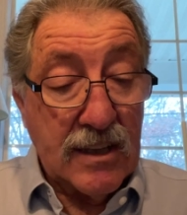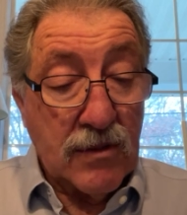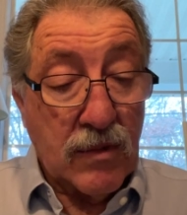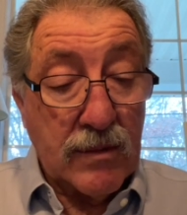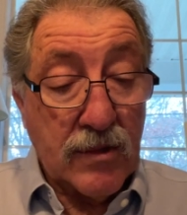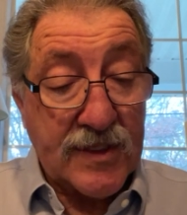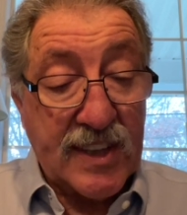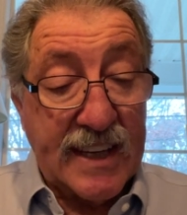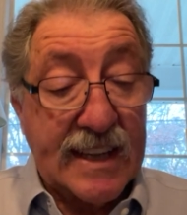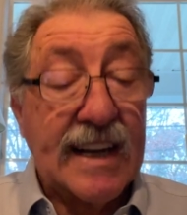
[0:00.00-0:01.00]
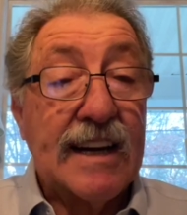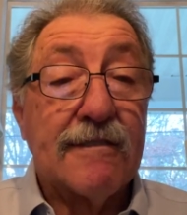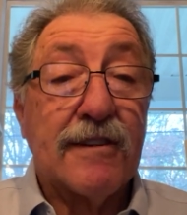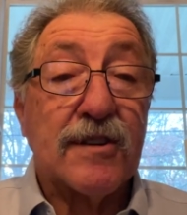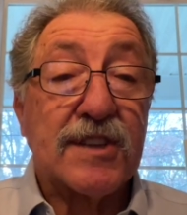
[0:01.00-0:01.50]
We will
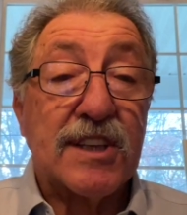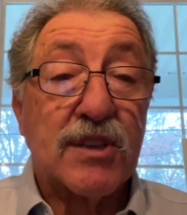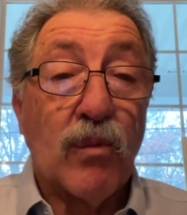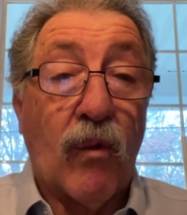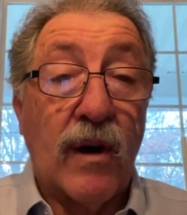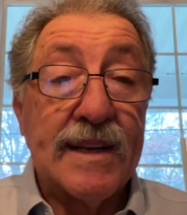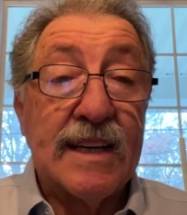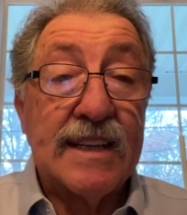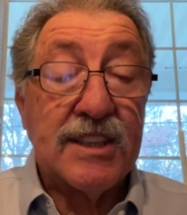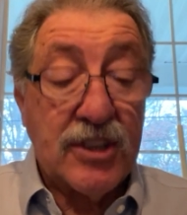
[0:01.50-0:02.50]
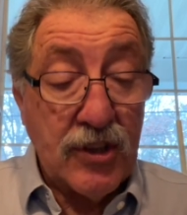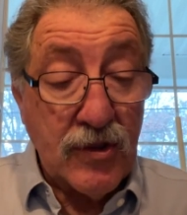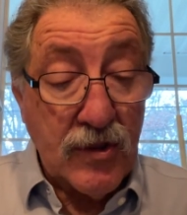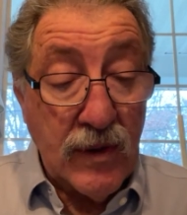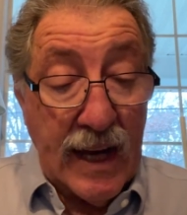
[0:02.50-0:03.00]
sing verses 1,
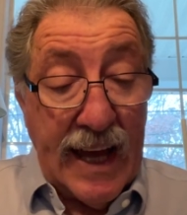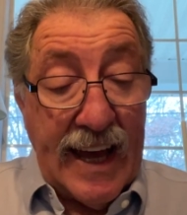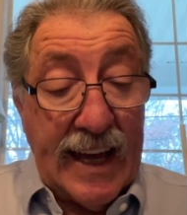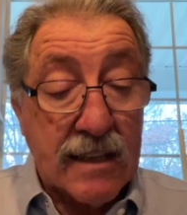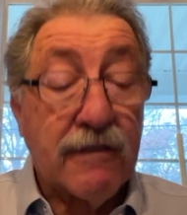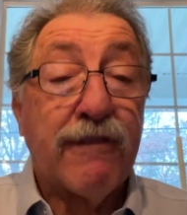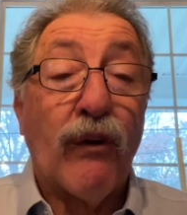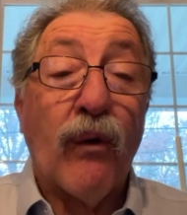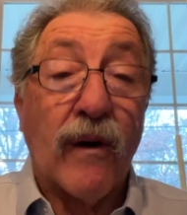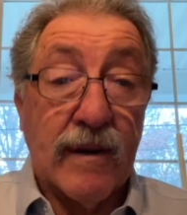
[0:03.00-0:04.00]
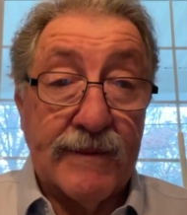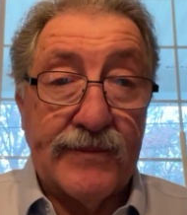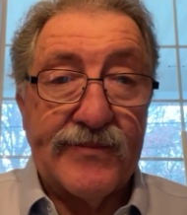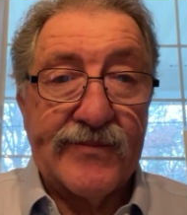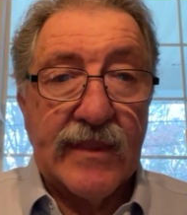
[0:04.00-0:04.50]
2, and 4.
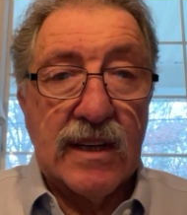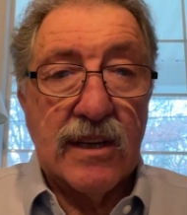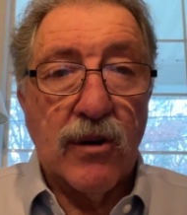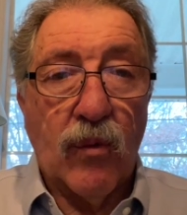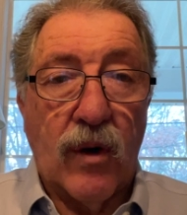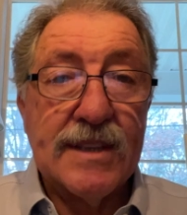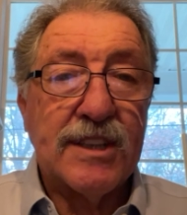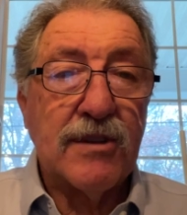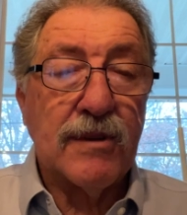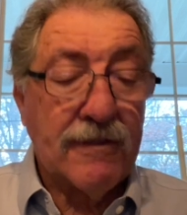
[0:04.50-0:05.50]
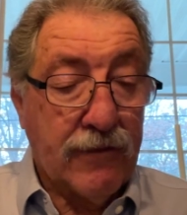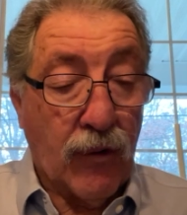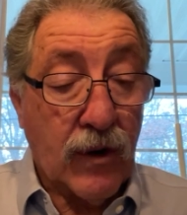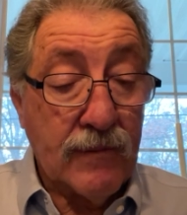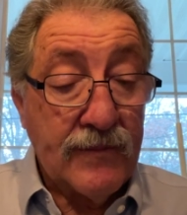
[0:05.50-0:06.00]
1, 2, and
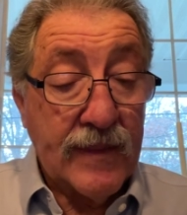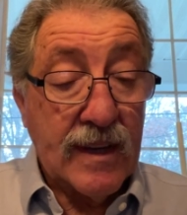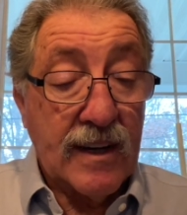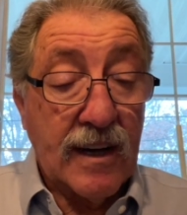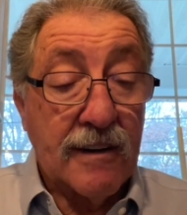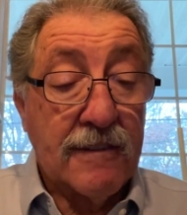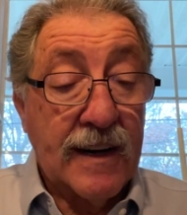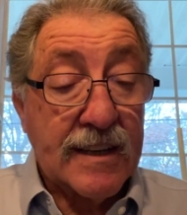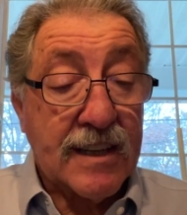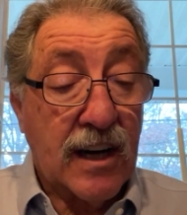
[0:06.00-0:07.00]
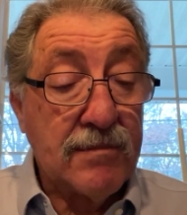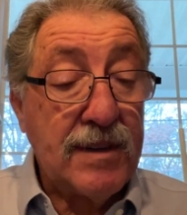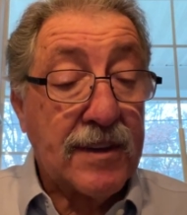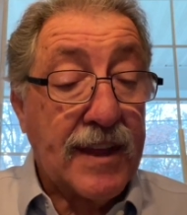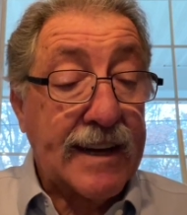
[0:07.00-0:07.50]
4 of Come
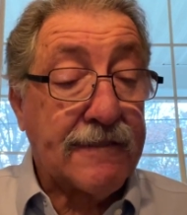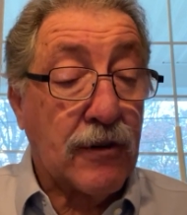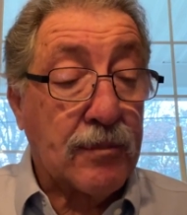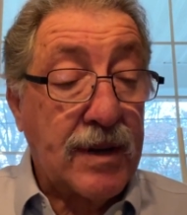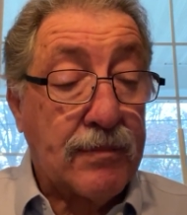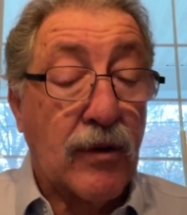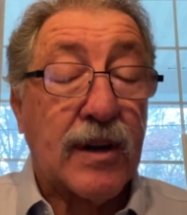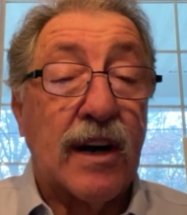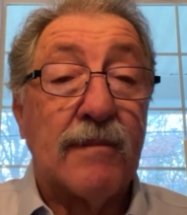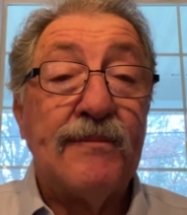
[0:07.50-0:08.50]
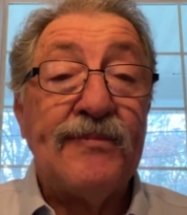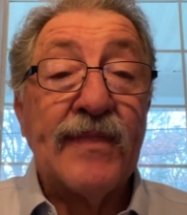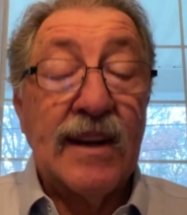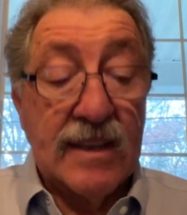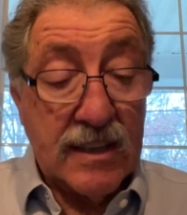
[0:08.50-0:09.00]
Ye Thankful People Come,
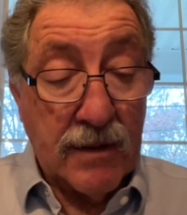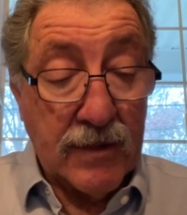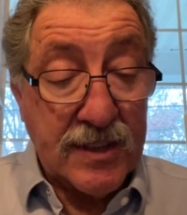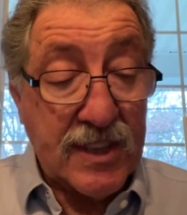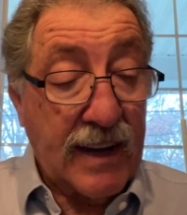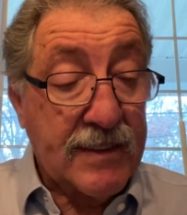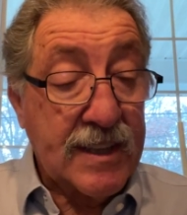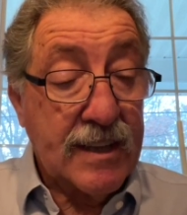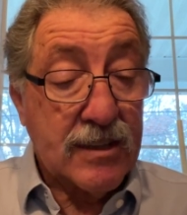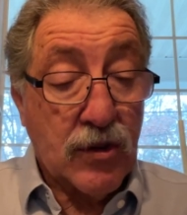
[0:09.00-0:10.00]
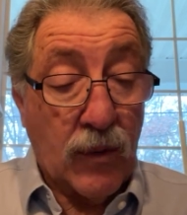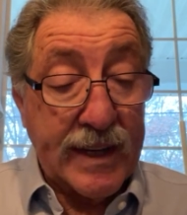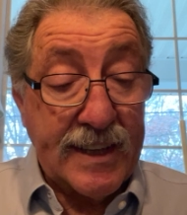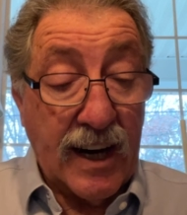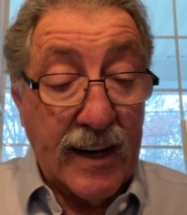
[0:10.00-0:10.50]
number
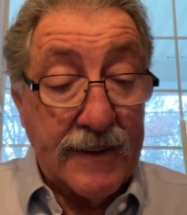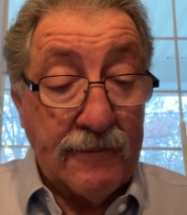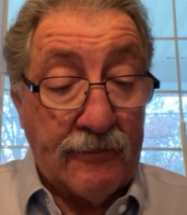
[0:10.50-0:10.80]
729.